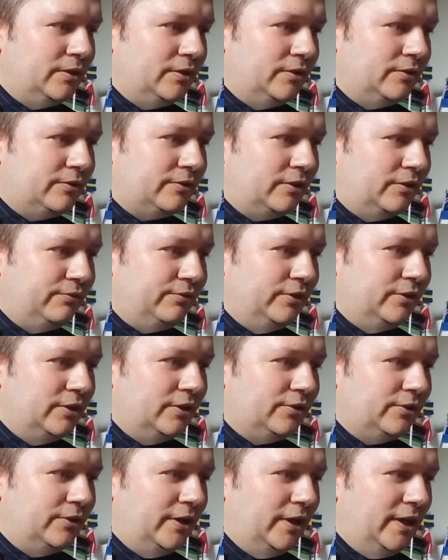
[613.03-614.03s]
It's something
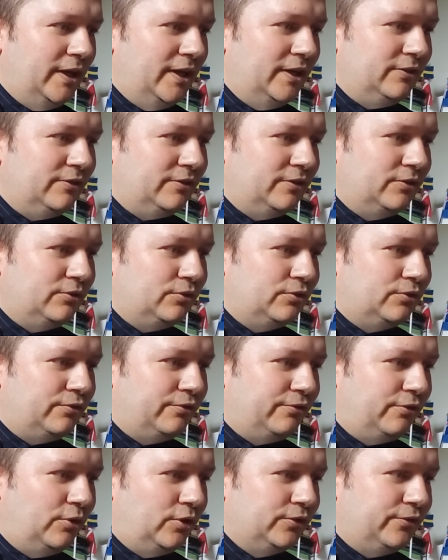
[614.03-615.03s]
that our ancestors
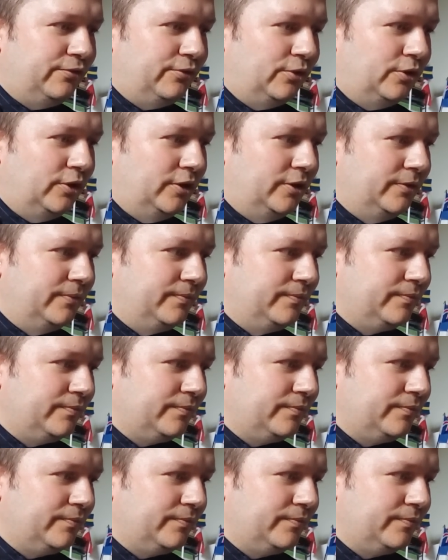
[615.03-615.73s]
fought for.